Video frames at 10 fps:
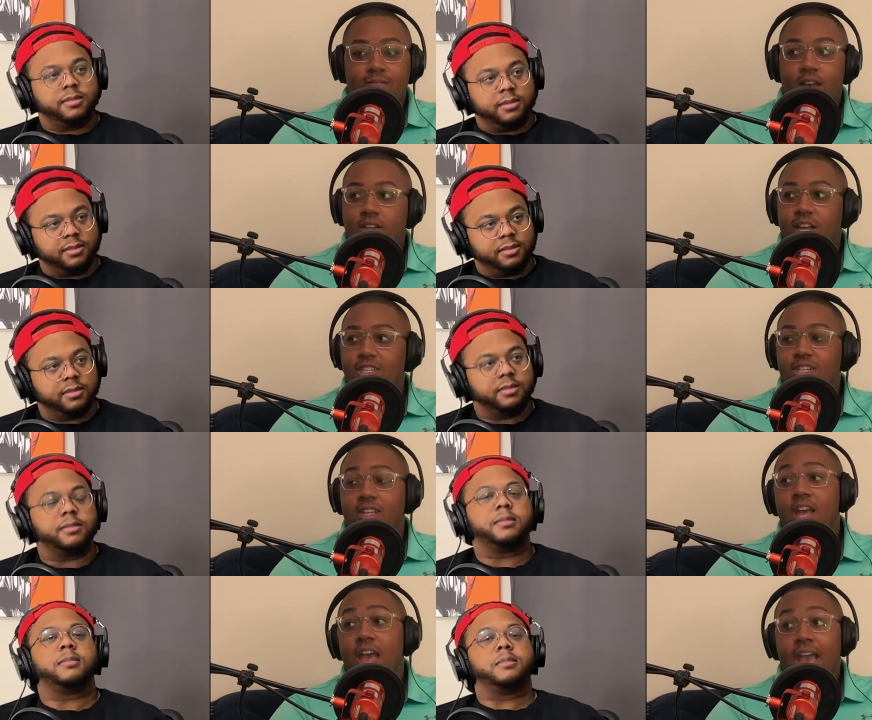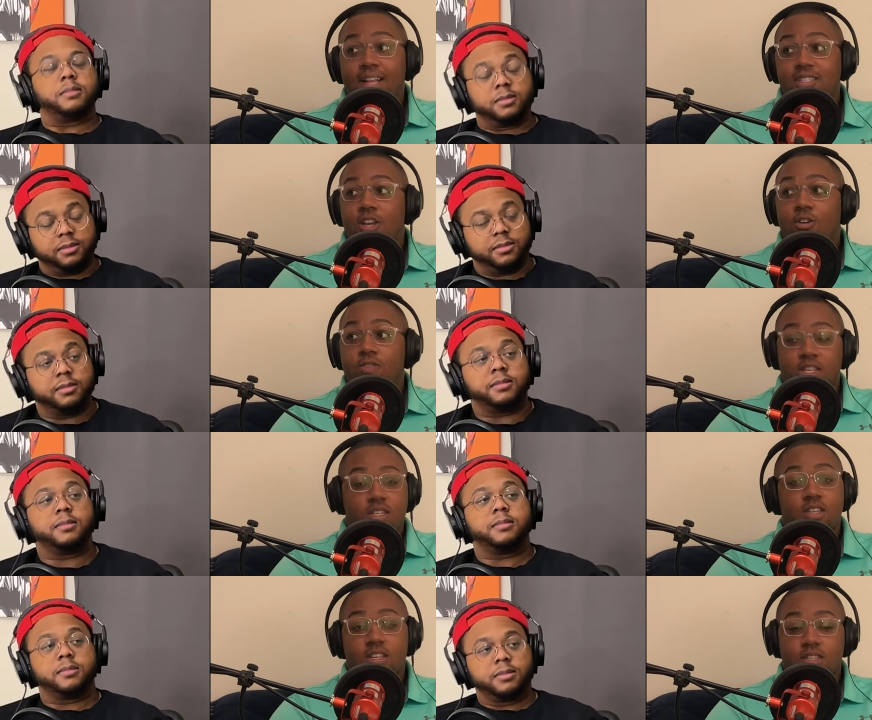Speaker 1: Foundation. And so this
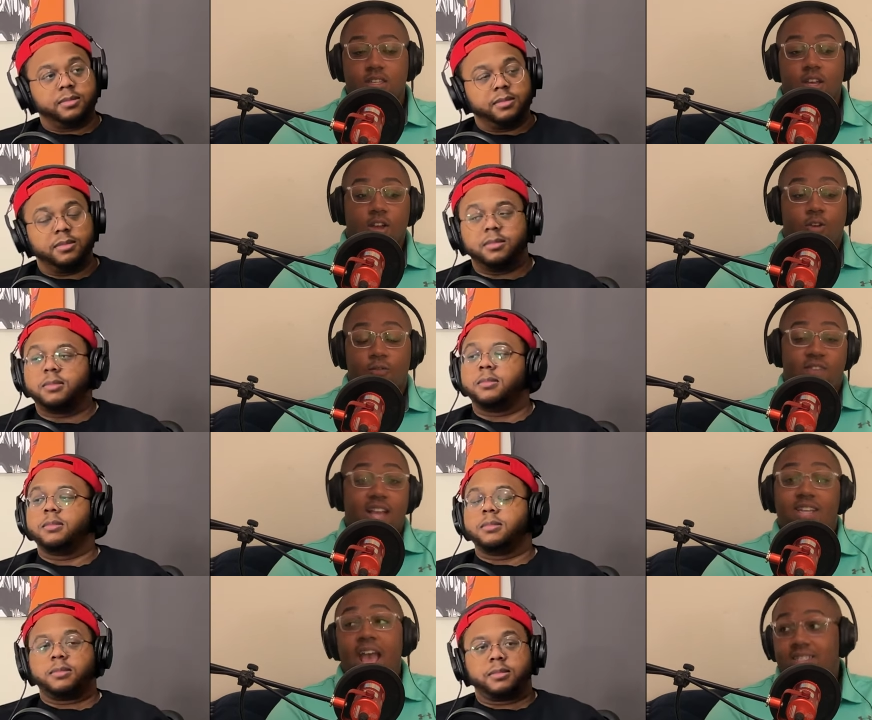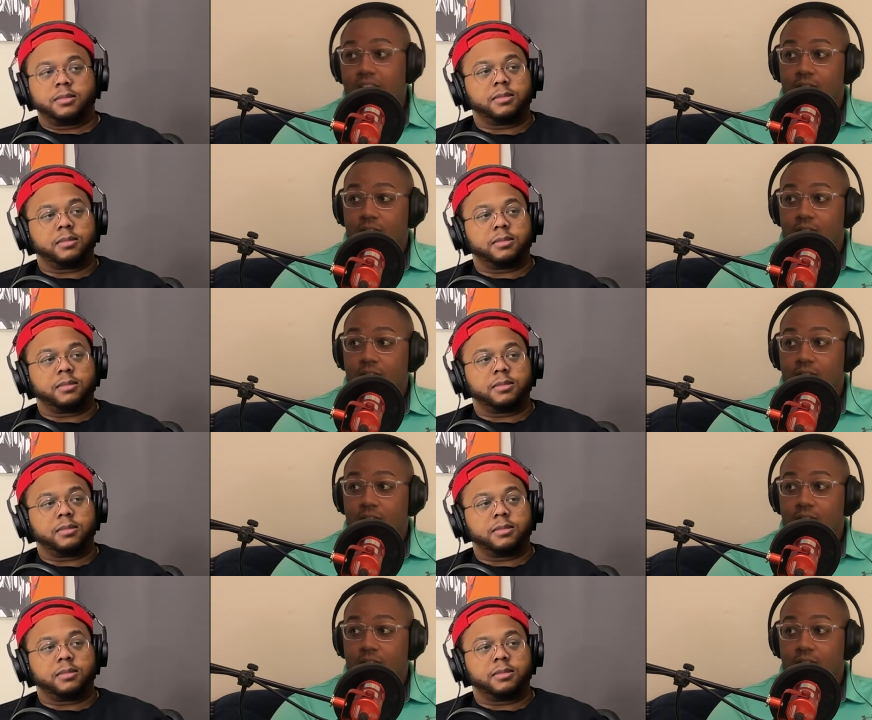is fantastic